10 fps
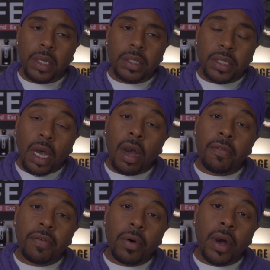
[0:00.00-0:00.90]
Tom
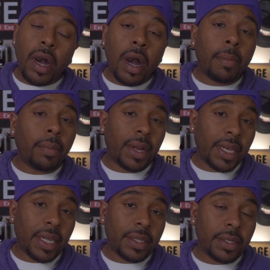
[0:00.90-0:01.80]
Ford Ombre
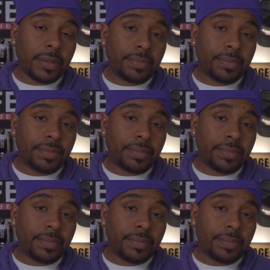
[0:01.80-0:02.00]
leather